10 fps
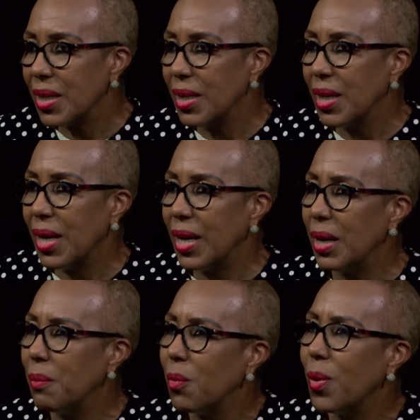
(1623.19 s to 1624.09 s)

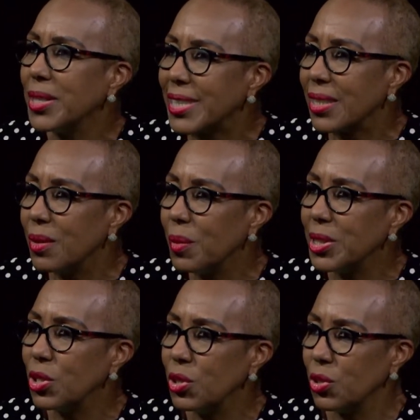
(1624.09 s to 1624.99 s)
Mm-hmm. What
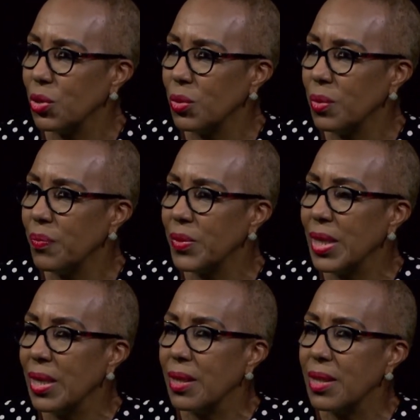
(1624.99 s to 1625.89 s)
do you do?
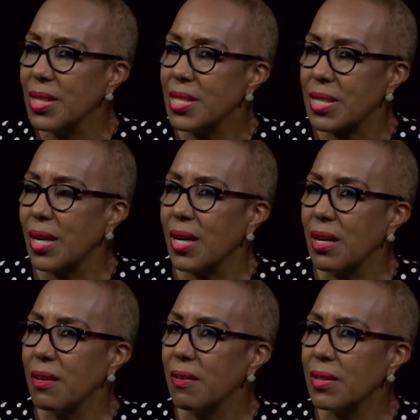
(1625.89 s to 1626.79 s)
These
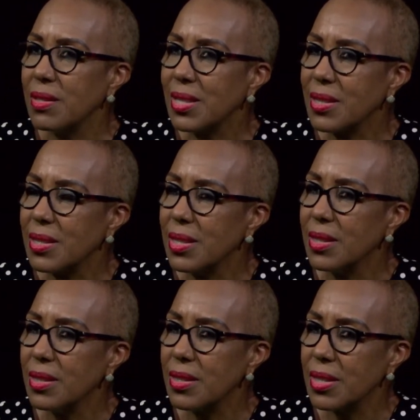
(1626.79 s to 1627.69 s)
are
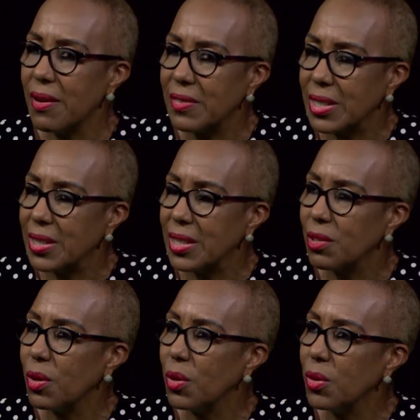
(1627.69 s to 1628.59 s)
16,
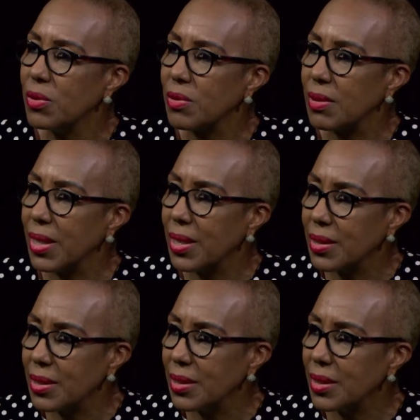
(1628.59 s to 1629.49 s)
17-year-olds,
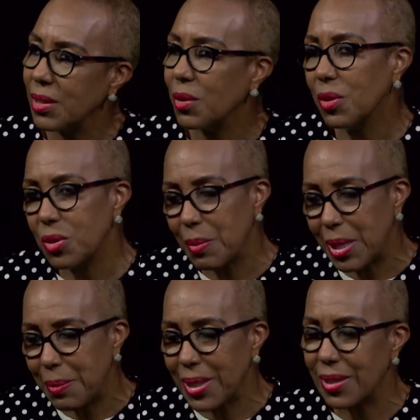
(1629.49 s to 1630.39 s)
18-year-olds,
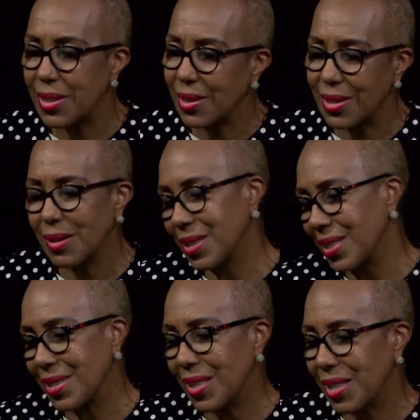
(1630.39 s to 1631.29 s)
maybe 16.
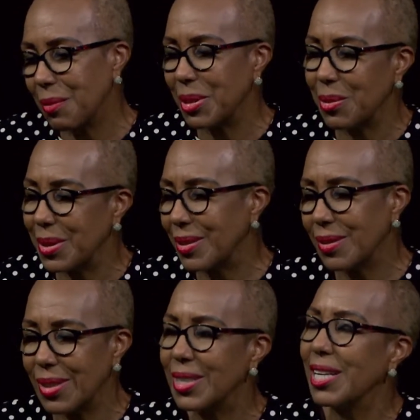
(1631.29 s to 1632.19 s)
Let's say they're a
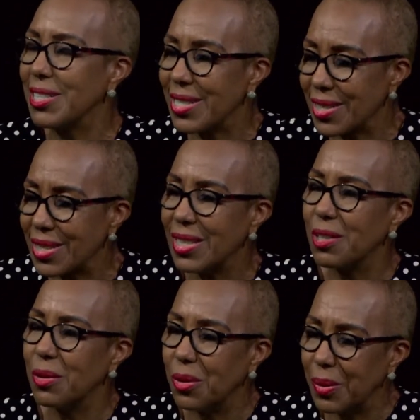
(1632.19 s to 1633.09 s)

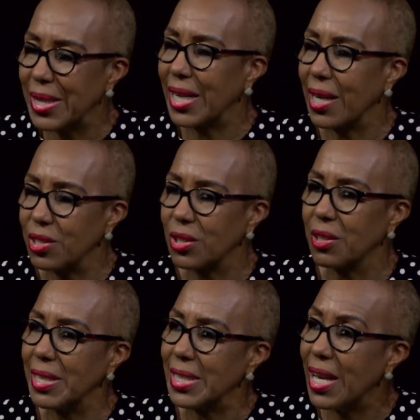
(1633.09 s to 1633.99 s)
16-year-old when they get to
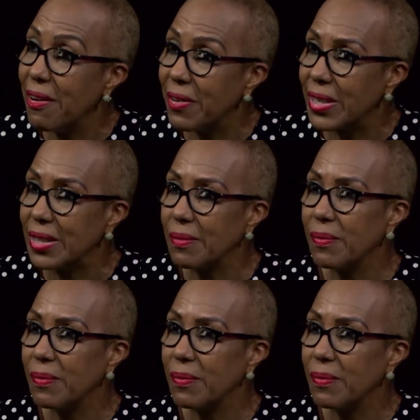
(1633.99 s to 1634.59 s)
grade mm-hmm. 11.